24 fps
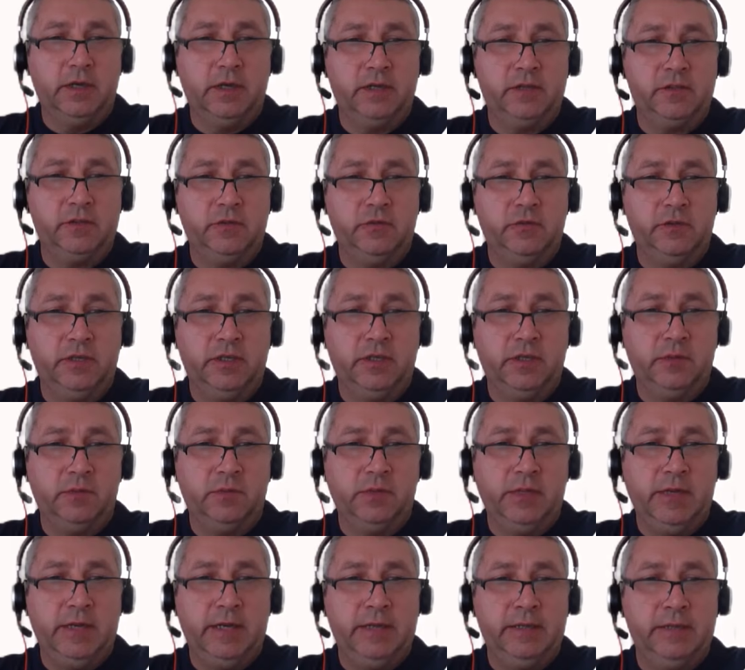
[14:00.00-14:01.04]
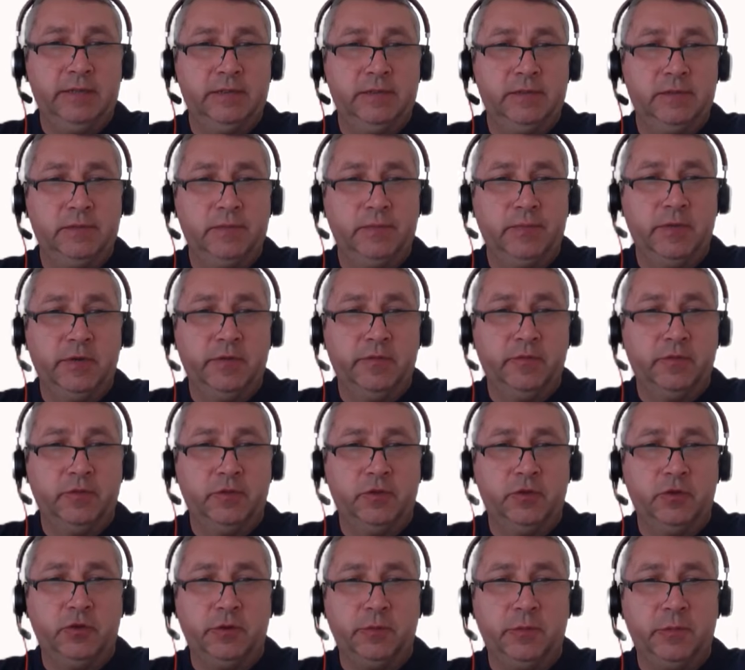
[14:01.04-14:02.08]
SOD compliance, for
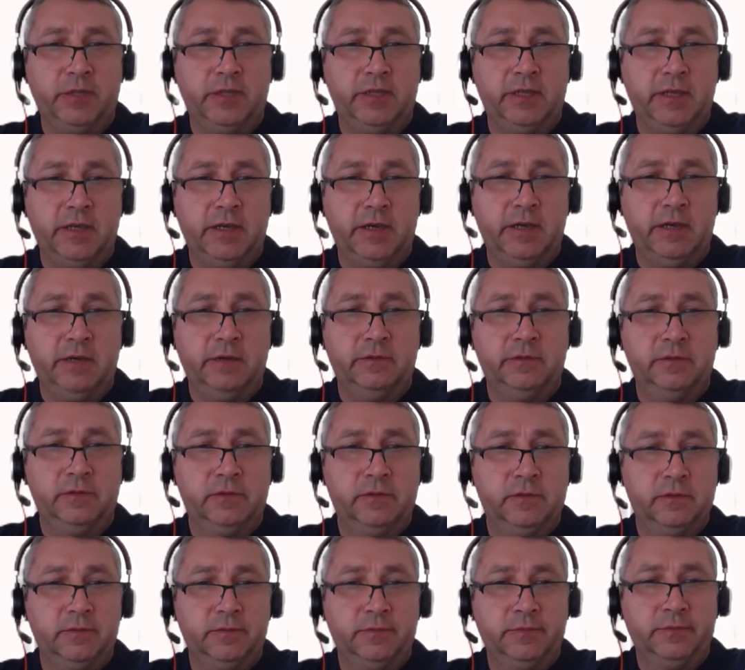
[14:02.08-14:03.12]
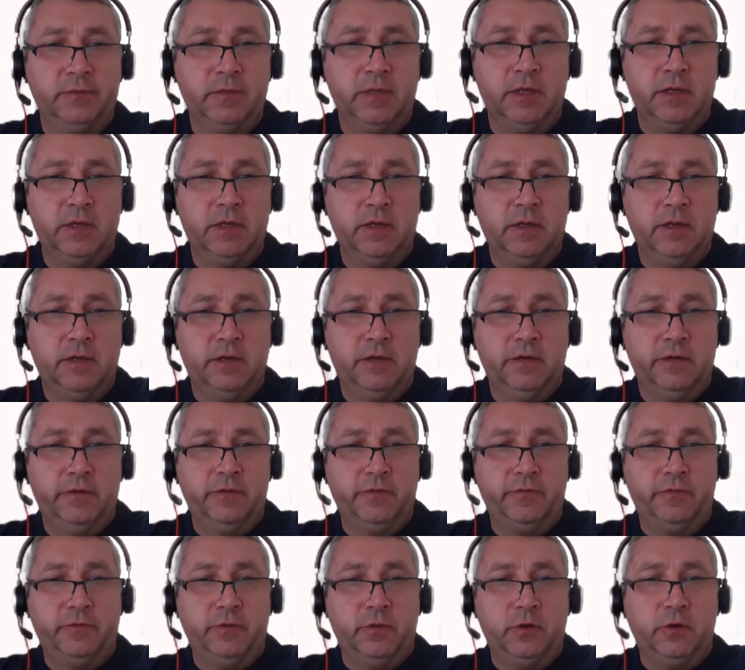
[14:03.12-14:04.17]
dormant accounts,
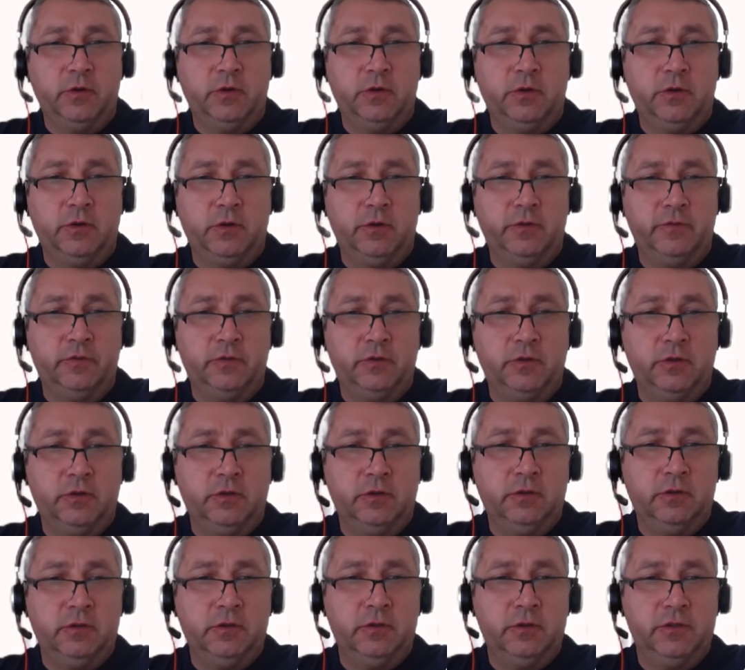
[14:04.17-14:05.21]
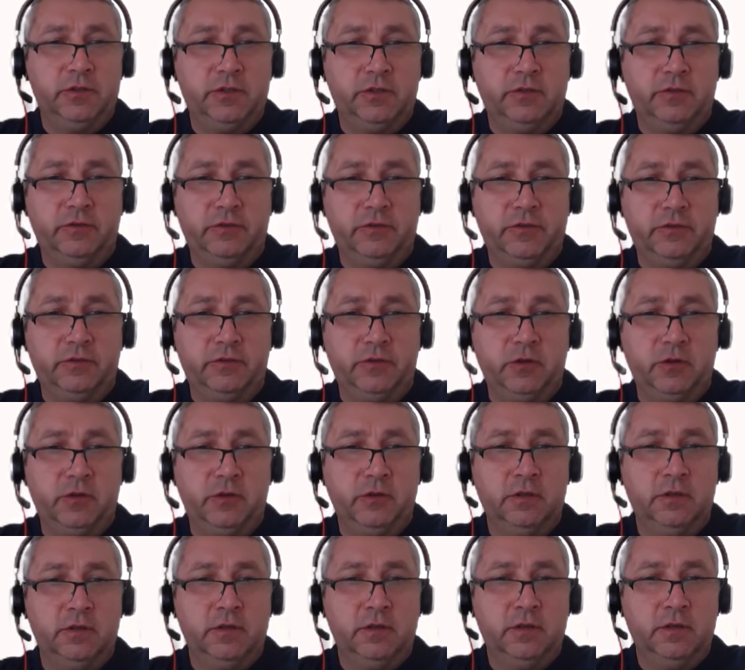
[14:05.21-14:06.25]
for overall security
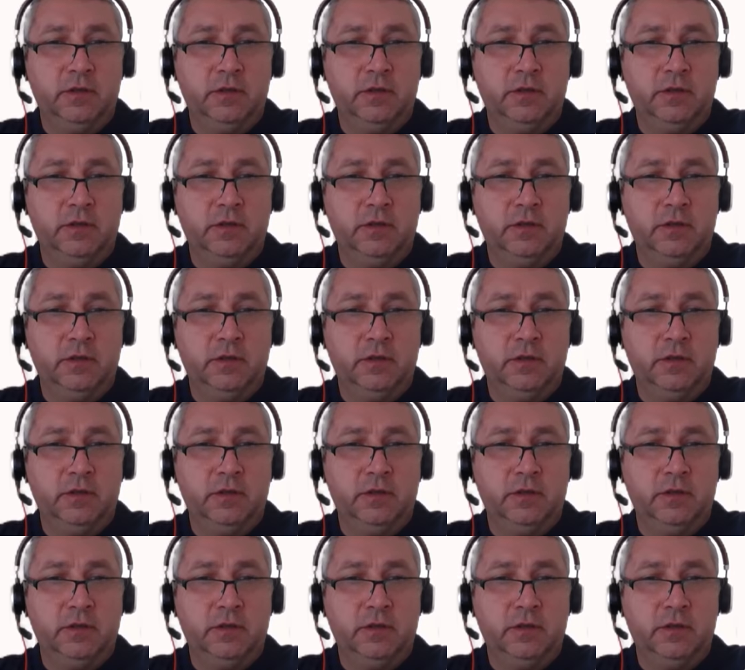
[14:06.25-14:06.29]
role